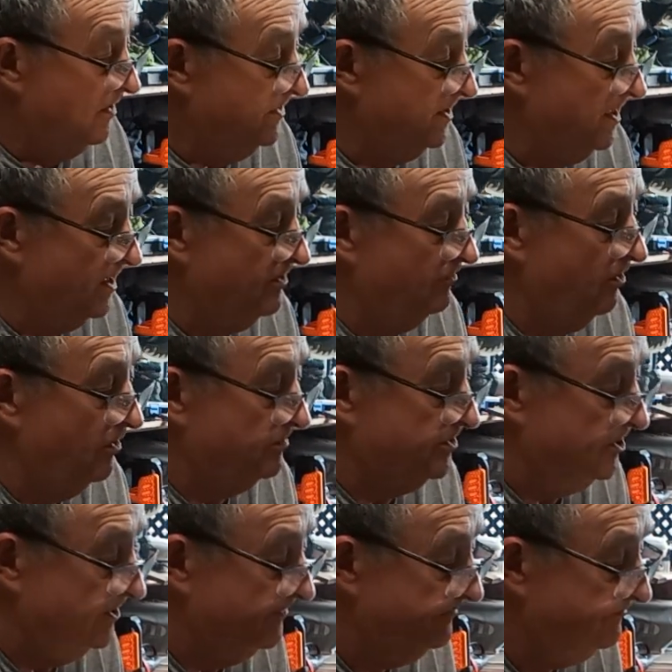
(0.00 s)
The other
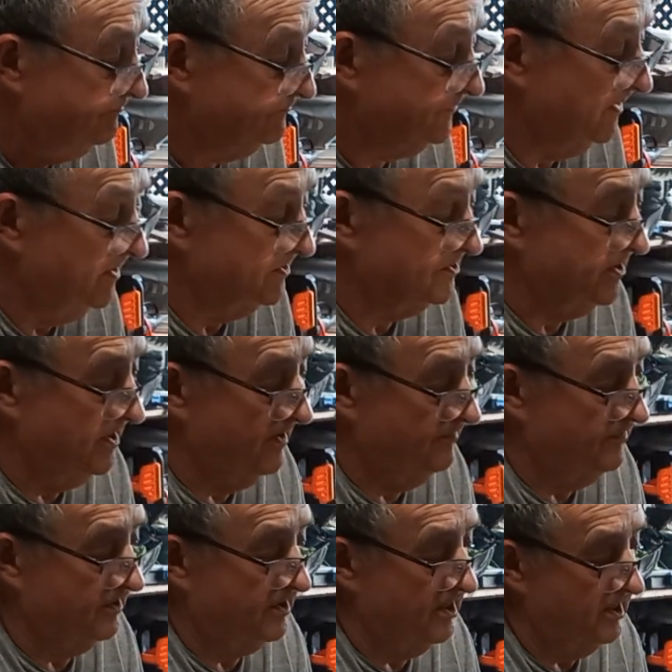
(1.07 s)
option is to
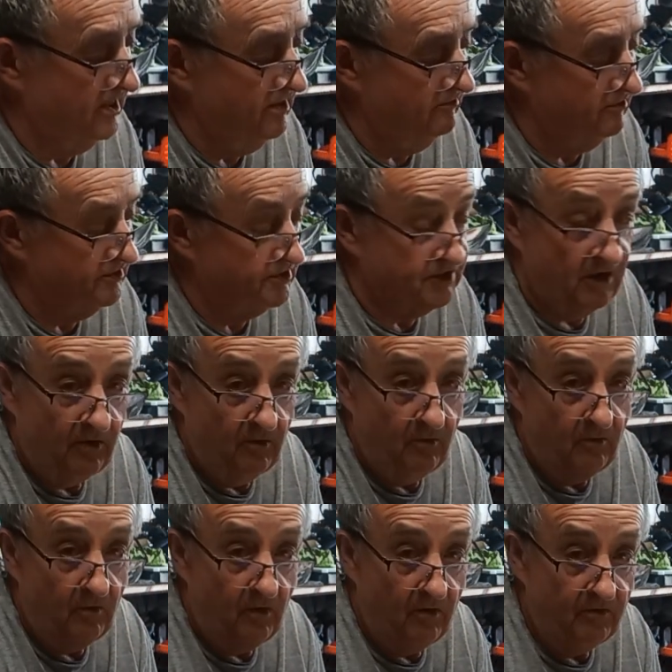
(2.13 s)
have the clearance
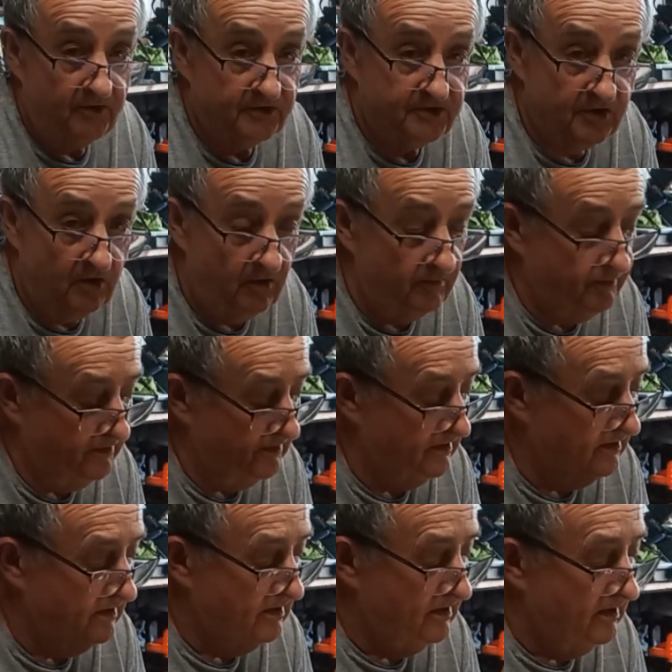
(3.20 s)
hole on the top,
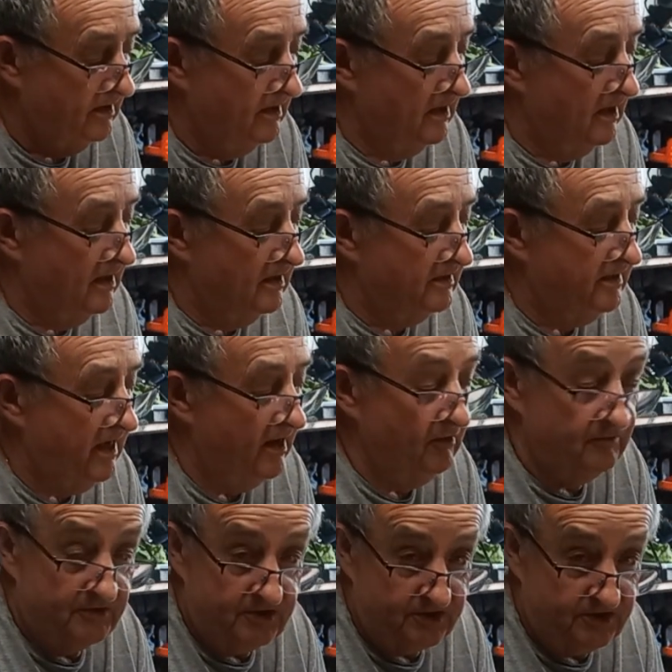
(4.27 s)

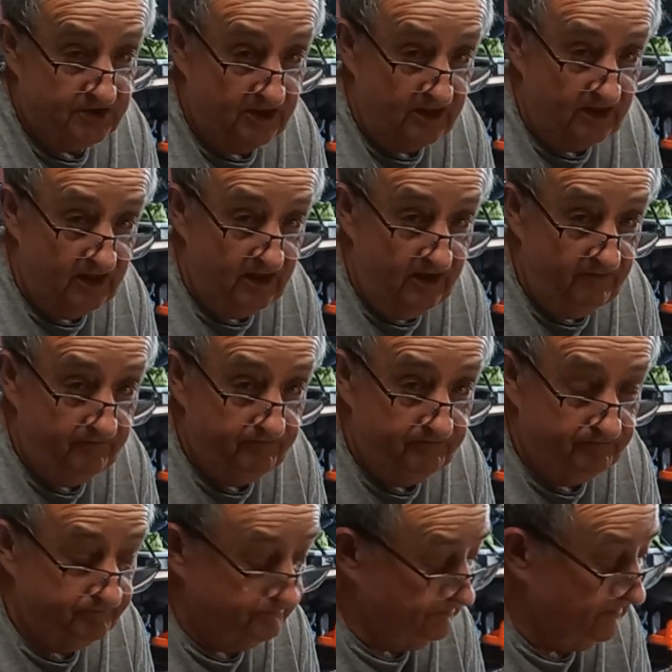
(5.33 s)
countersink it,
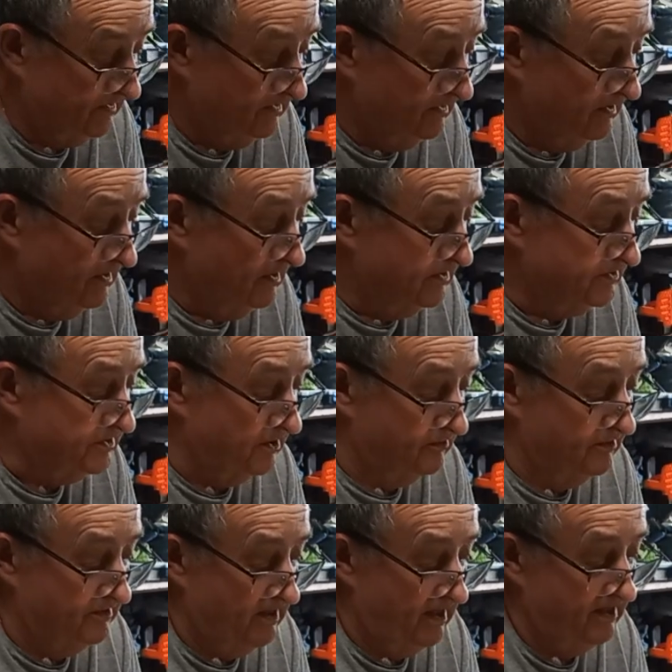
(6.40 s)
so
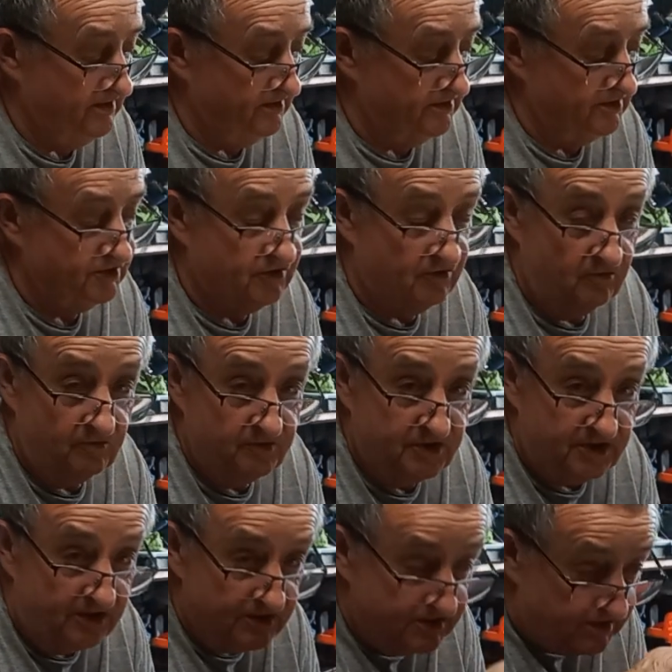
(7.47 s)
that the head of the screw
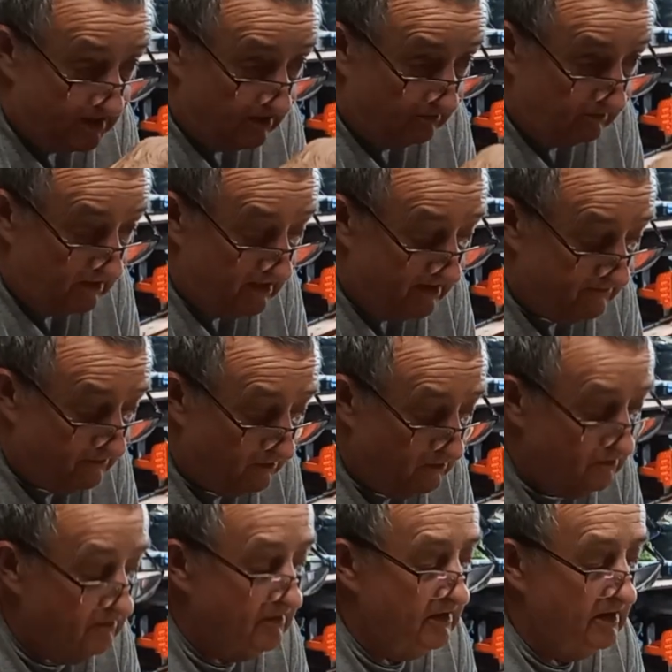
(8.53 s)
sits down
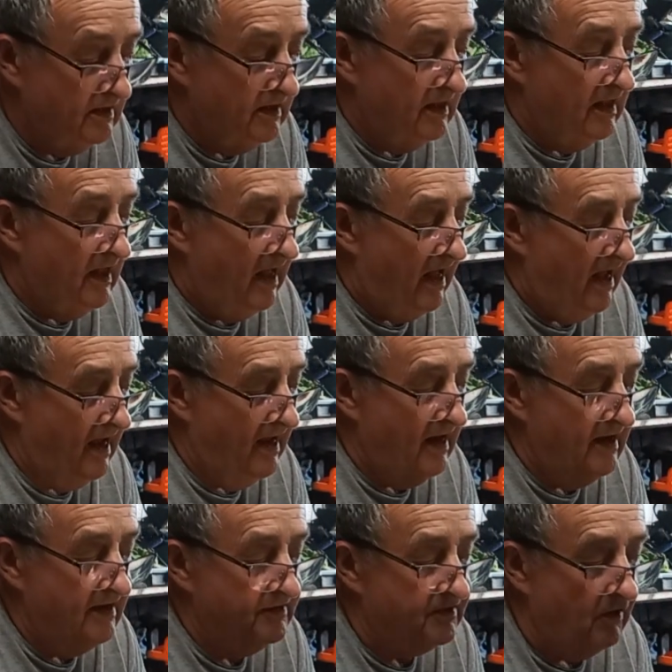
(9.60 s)
level,
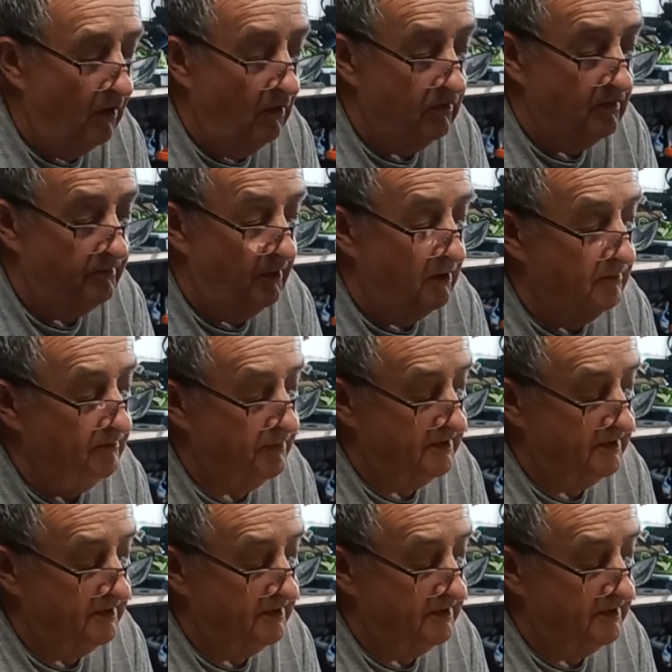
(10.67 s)
and on the bottom